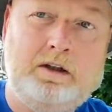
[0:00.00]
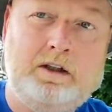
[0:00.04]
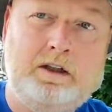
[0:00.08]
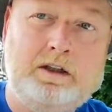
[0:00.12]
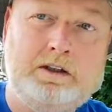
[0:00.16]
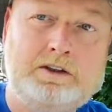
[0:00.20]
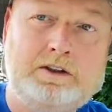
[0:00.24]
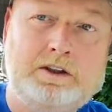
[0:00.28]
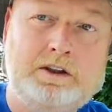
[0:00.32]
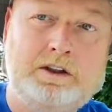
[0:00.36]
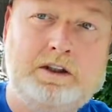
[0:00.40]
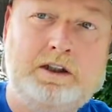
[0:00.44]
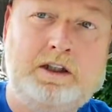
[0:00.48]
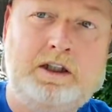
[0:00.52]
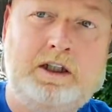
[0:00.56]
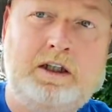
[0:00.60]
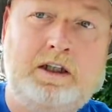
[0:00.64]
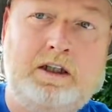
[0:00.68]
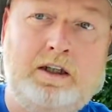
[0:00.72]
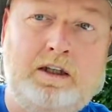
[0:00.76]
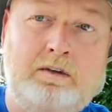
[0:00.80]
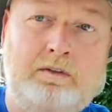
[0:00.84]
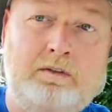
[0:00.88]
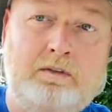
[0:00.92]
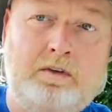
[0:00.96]
Actually,
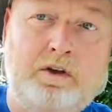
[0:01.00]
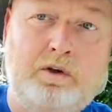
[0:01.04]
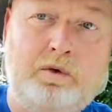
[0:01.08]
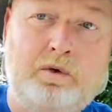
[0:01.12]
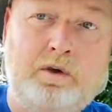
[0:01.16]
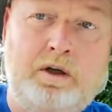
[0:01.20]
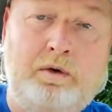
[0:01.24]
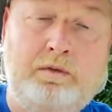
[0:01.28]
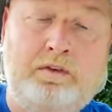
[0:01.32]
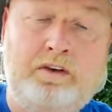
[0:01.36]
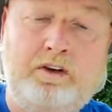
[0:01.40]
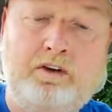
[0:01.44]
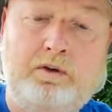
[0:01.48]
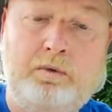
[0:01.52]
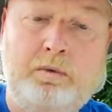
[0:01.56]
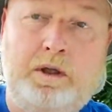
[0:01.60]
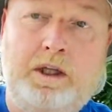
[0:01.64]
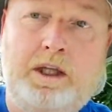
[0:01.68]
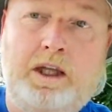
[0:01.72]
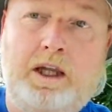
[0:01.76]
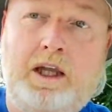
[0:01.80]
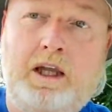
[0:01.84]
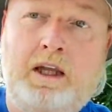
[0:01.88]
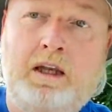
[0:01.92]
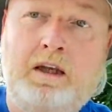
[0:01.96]
I'm going out this
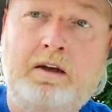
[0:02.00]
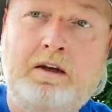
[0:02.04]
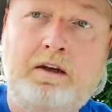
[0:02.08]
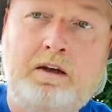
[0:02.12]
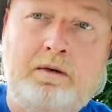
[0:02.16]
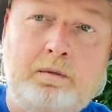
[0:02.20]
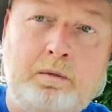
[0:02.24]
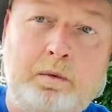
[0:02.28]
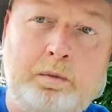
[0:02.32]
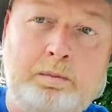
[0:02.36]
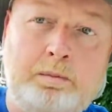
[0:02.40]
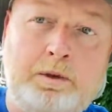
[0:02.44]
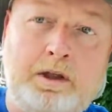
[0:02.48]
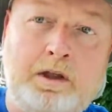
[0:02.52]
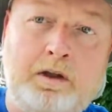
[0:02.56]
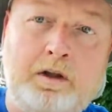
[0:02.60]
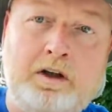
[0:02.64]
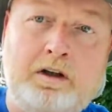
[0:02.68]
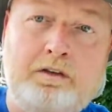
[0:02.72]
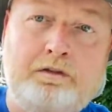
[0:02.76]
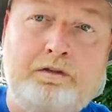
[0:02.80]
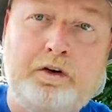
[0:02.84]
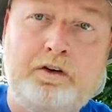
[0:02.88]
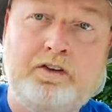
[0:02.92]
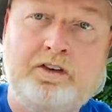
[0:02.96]
weekend and we'll be
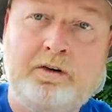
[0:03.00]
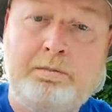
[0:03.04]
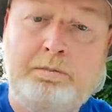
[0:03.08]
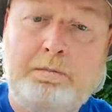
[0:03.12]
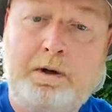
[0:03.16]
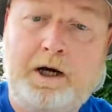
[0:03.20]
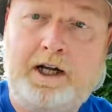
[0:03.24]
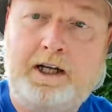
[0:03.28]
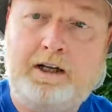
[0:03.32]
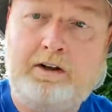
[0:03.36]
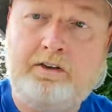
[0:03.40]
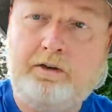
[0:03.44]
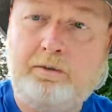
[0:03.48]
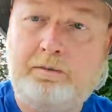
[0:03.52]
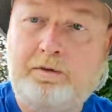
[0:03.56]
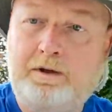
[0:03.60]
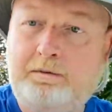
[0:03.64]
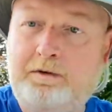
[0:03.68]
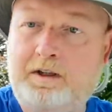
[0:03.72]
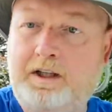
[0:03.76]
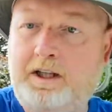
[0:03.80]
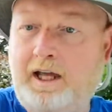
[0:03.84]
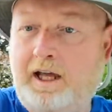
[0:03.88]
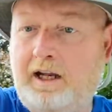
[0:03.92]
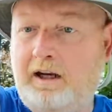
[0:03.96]
looking for some pike, so
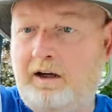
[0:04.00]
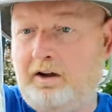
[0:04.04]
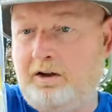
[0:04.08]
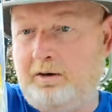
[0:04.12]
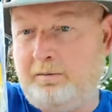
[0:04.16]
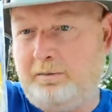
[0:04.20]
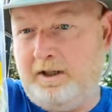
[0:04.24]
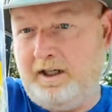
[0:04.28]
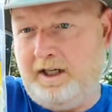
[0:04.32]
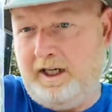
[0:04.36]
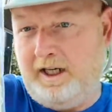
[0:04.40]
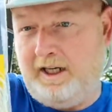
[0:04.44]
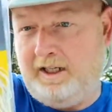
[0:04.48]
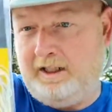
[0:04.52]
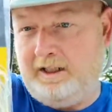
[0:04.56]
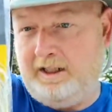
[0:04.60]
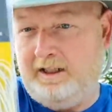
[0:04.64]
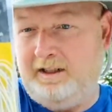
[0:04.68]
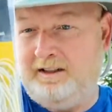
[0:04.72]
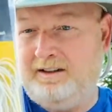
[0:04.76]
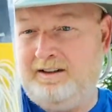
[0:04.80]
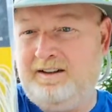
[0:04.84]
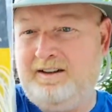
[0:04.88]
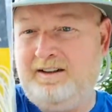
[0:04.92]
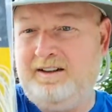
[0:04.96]
maybe that'll come in
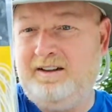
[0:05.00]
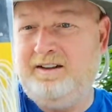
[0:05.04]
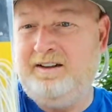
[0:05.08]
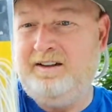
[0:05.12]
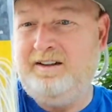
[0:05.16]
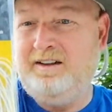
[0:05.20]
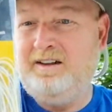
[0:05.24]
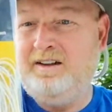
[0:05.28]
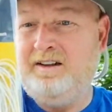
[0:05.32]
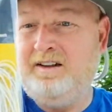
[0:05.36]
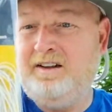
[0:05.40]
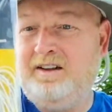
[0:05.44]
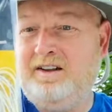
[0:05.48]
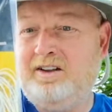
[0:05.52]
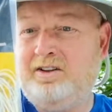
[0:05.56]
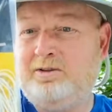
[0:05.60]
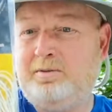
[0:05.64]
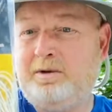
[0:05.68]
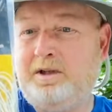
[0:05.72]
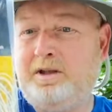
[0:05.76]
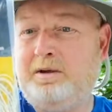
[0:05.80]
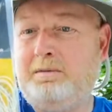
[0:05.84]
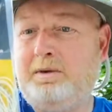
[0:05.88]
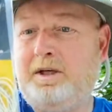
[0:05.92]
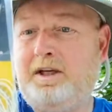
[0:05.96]
handy.
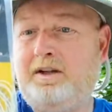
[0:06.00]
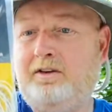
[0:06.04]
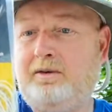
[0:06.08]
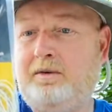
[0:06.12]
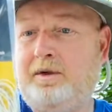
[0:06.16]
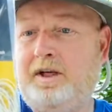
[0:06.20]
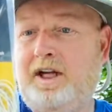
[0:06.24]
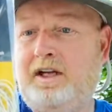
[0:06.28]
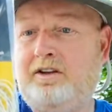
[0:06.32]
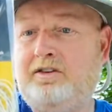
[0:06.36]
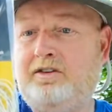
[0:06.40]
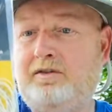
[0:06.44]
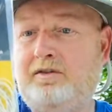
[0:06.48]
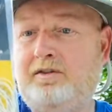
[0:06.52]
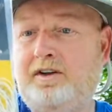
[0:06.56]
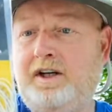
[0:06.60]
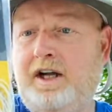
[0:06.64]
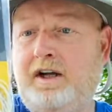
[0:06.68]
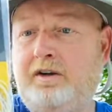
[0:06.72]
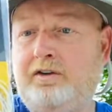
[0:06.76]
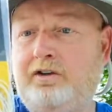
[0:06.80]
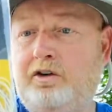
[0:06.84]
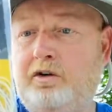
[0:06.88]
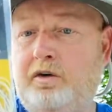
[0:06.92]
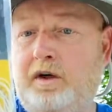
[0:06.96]
Spinnerbait 3/8 of an
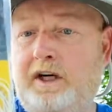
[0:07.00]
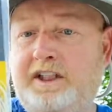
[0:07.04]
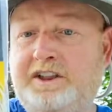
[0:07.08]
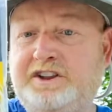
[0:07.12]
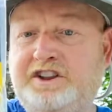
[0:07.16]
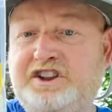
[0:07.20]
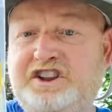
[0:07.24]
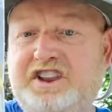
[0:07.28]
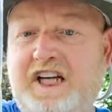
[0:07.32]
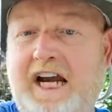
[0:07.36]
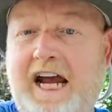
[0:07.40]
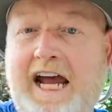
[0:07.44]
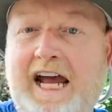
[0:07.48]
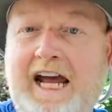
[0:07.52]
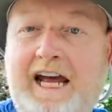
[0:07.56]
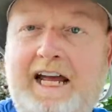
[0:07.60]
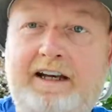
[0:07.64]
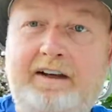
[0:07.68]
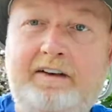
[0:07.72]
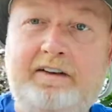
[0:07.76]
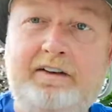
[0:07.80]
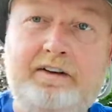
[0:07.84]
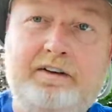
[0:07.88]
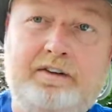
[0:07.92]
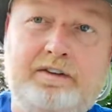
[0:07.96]
ounce gray shad.
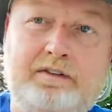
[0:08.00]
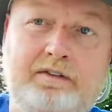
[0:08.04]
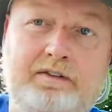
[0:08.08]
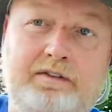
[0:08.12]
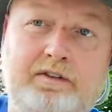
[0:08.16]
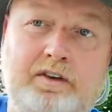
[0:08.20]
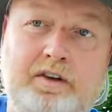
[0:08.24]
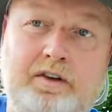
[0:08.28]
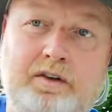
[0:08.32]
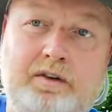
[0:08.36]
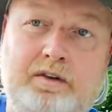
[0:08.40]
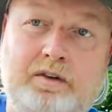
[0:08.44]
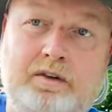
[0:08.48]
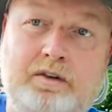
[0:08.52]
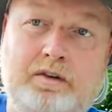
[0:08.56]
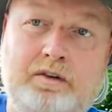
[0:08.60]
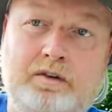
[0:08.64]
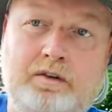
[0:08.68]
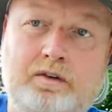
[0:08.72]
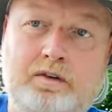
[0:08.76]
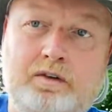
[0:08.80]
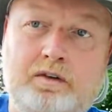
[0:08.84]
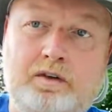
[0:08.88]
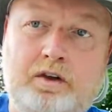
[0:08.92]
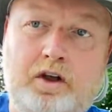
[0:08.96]

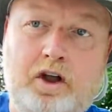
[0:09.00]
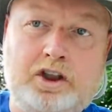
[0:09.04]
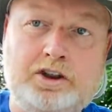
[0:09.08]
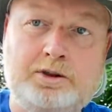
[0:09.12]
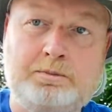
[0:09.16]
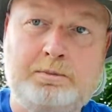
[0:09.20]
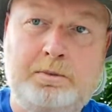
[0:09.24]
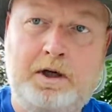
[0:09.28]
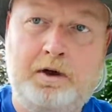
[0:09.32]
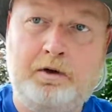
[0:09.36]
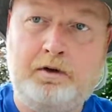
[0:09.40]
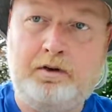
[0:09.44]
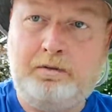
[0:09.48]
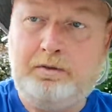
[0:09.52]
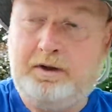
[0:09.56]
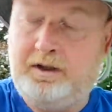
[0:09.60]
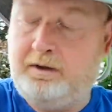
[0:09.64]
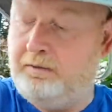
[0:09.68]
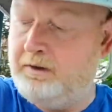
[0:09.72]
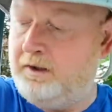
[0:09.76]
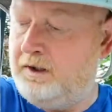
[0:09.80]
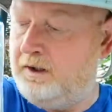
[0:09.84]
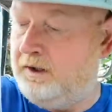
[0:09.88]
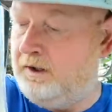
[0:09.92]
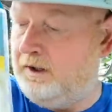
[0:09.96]
largemouth,
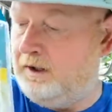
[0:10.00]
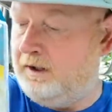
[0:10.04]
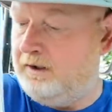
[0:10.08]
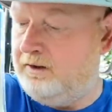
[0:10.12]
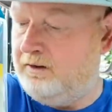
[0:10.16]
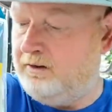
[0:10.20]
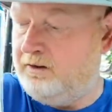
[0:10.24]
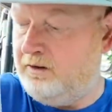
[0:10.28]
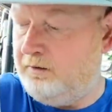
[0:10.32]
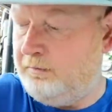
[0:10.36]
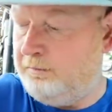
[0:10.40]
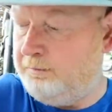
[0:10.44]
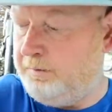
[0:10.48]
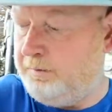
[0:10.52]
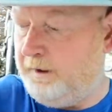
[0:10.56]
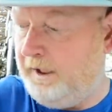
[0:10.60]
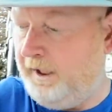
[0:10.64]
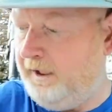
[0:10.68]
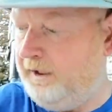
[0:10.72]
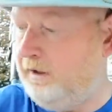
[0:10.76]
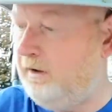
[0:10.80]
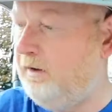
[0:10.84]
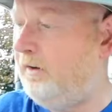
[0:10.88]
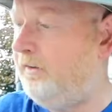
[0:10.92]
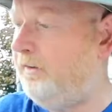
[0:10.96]
maybe some
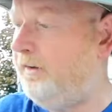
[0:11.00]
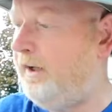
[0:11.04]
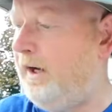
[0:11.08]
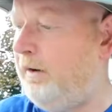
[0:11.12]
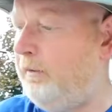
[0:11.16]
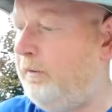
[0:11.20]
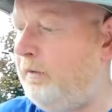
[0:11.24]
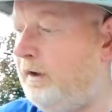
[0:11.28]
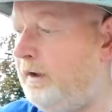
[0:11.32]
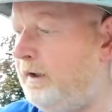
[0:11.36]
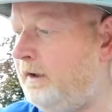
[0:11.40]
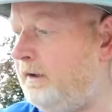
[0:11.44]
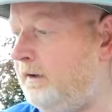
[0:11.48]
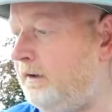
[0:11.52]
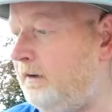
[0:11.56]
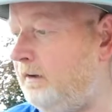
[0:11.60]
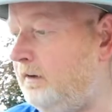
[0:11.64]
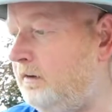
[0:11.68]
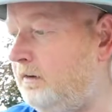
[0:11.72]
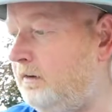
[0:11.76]
pike on that one.